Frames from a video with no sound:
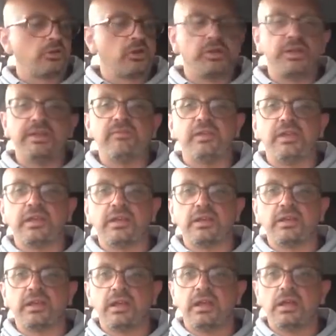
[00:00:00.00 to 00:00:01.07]
Good evening
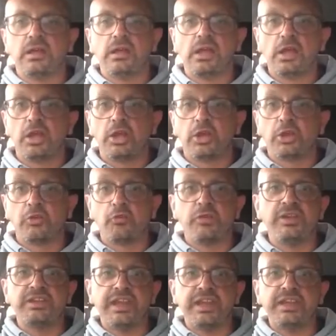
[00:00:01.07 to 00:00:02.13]
and
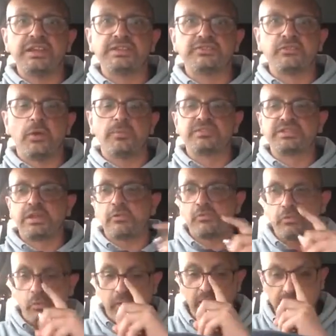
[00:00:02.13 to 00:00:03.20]
greetings from
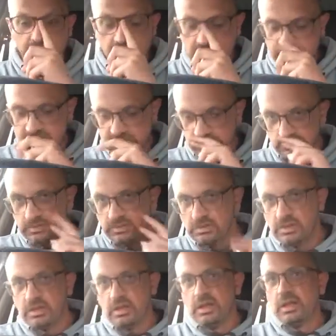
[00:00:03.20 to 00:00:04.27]
South Wales.
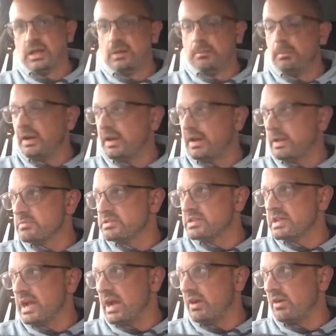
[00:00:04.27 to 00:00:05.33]
My name's
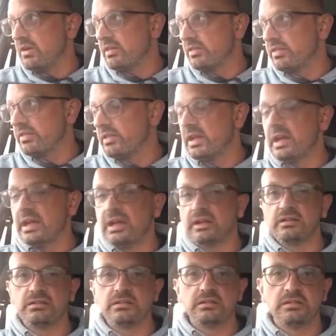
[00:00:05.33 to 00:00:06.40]
Gareth
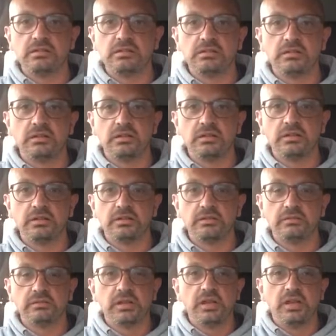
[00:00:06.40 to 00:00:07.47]
and
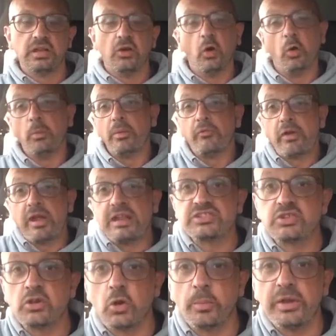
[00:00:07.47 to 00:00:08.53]
all my
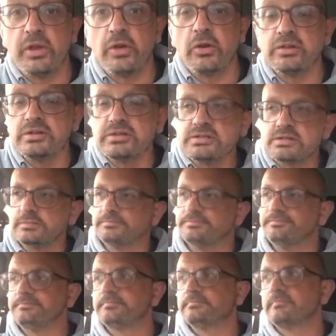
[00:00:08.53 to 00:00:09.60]
friends call me Noise.
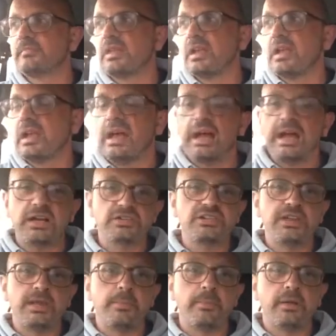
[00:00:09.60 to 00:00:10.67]

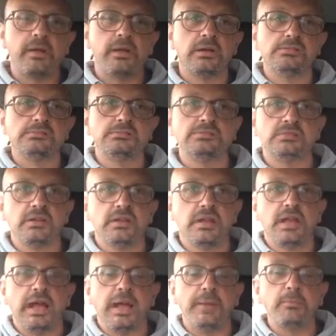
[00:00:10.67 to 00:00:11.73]
Actually, I'm
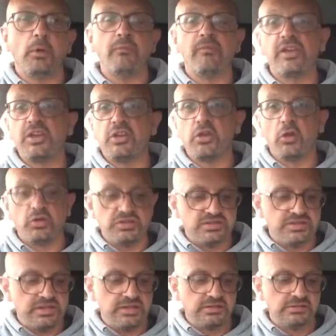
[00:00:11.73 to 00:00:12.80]
not very
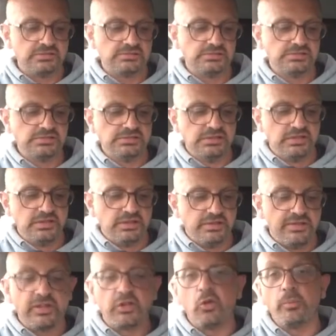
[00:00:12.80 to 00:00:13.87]
noisy.
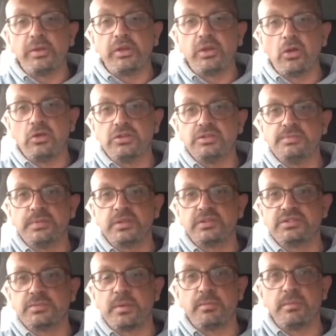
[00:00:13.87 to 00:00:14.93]
They call me Noise
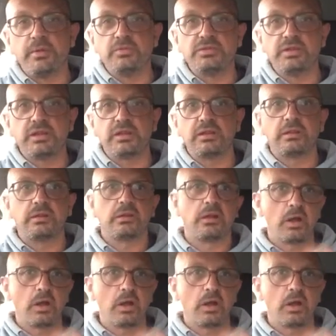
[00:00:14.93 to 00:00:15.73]
because of my music.